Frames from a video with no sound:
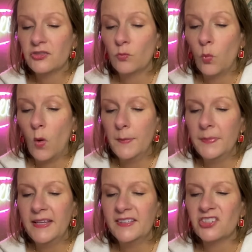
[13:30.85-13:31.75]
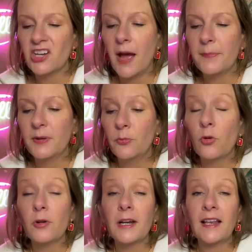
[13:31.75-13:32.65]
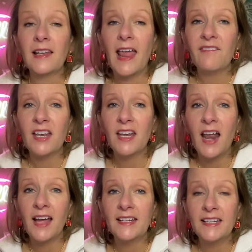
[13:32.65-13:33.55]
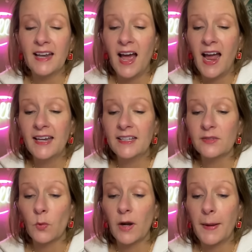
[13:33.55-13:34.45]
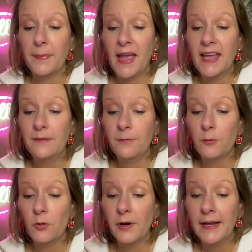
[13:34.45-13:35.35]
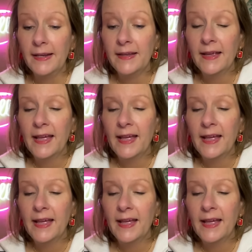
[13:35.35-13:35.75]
One-piece chopping board, $11.99 is what I paid for it.